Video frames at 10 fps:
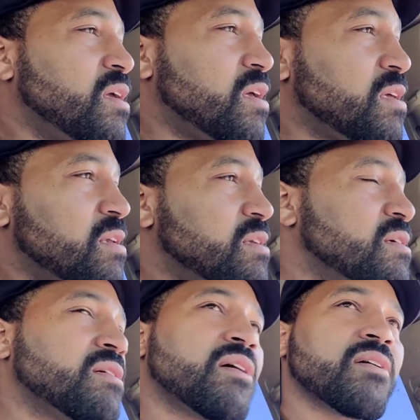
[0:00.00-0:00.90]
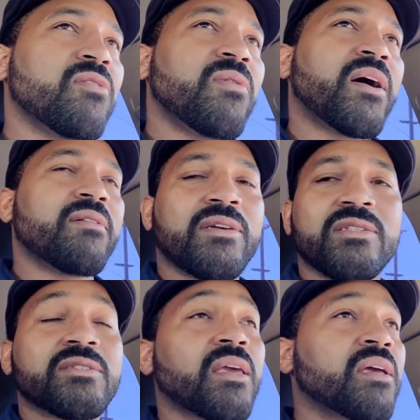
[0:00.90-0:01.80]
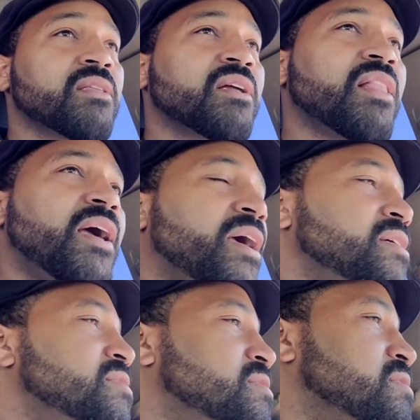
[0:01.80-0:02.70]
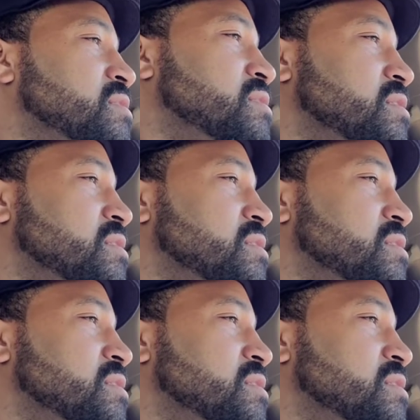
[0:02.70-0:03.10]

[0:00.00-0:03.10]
and I go out and scan the class,